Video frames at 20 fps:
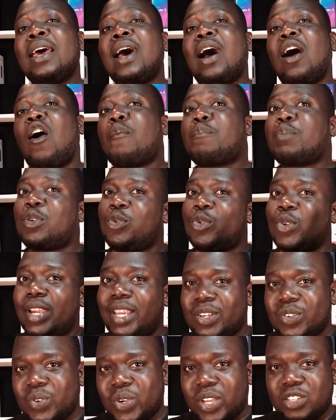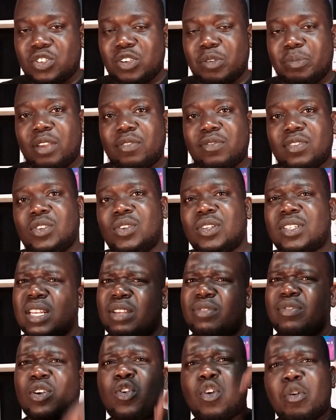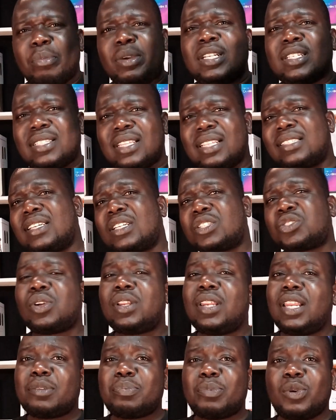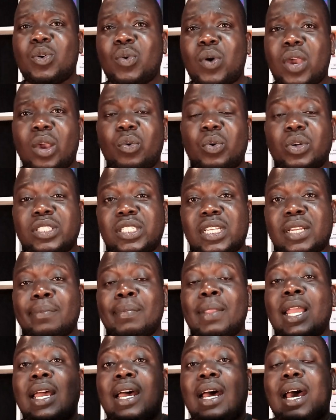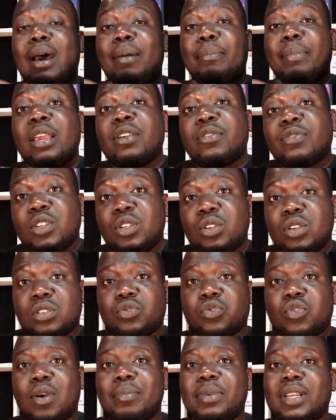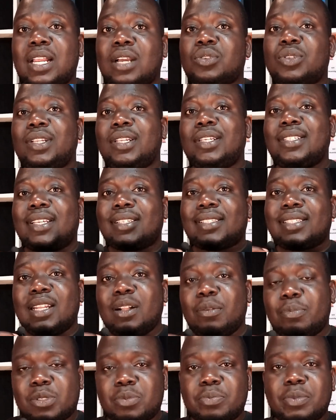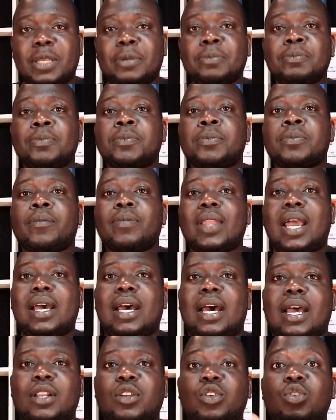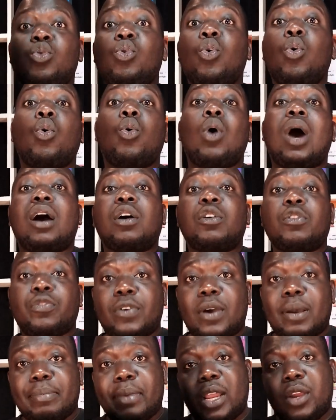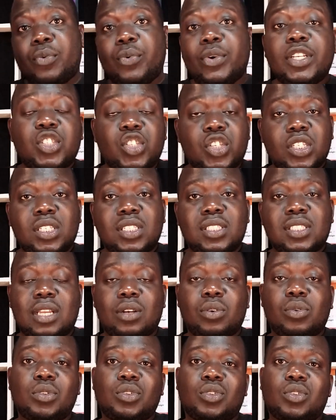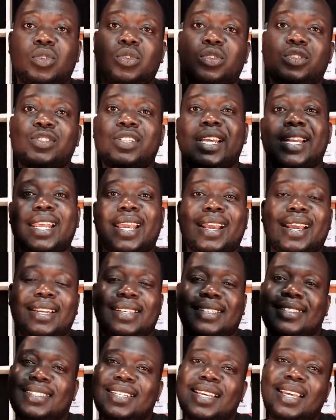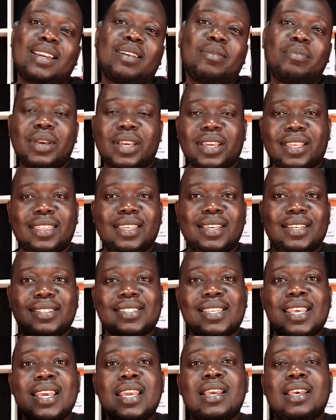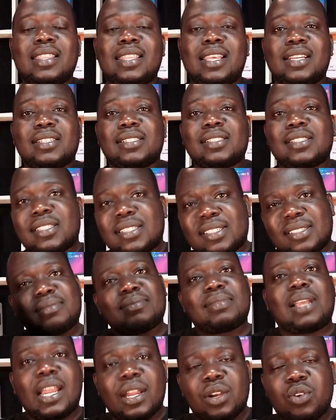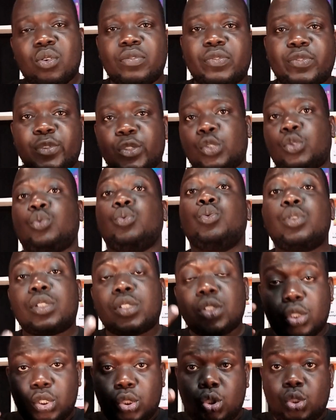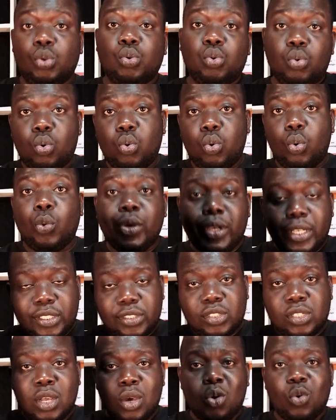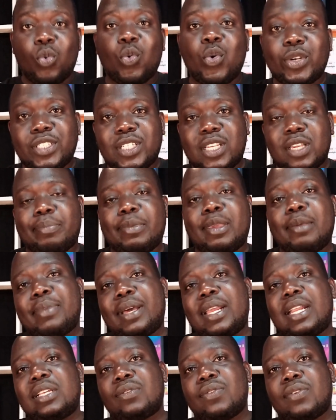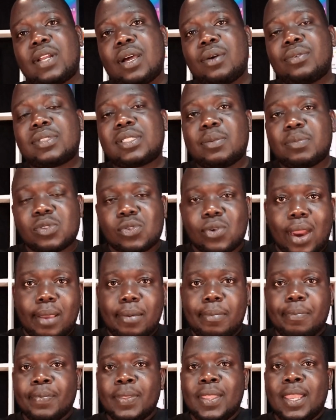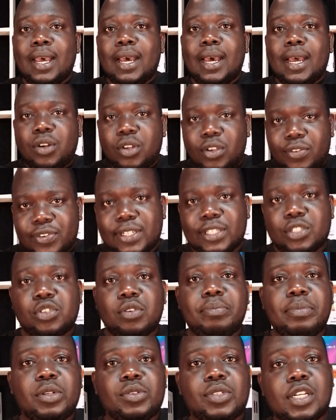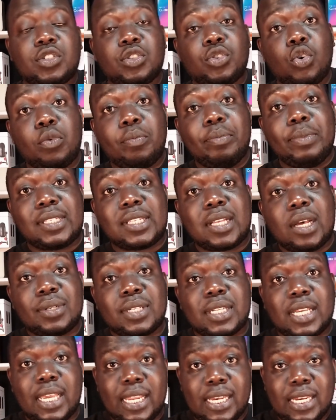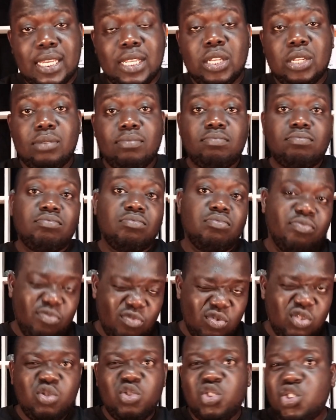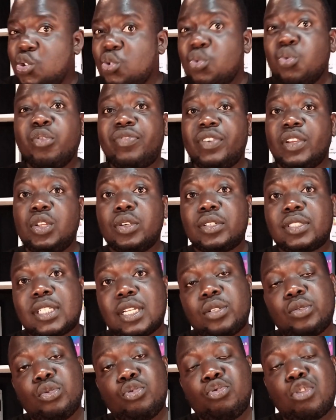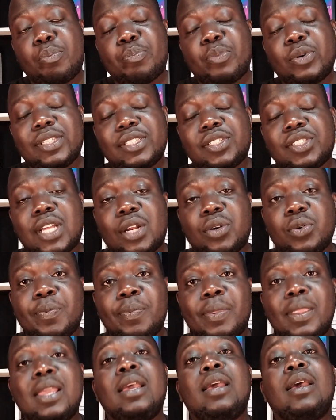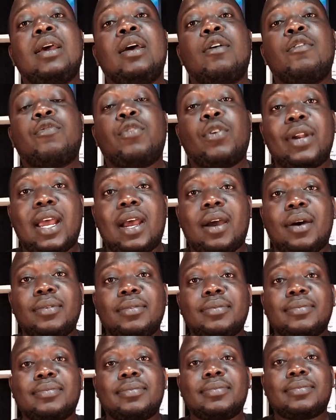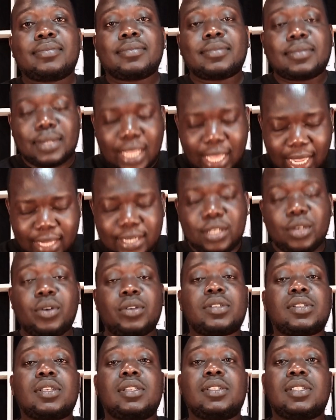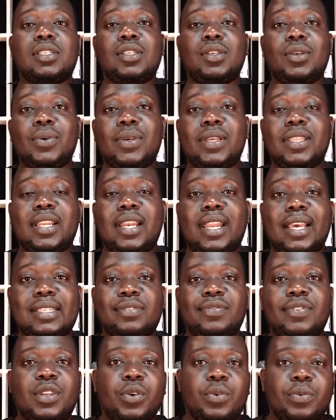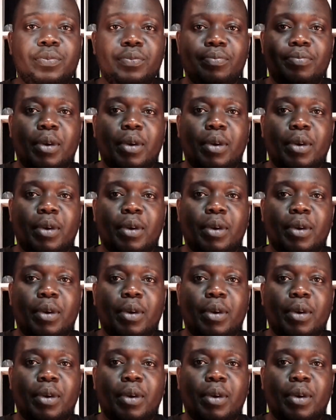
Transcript: I hope you do get to enjoy my videos. Leave a comment in the section. Let me know where you're watching my videos from. It actually just helps me know how far my reach is, and also so that I can tailor make things that kind of suit you who is watching me. But as for now, subscribe, notification bell so that you don't miss out any new videos that do drop on this channel. For now, adios. See you in the next video.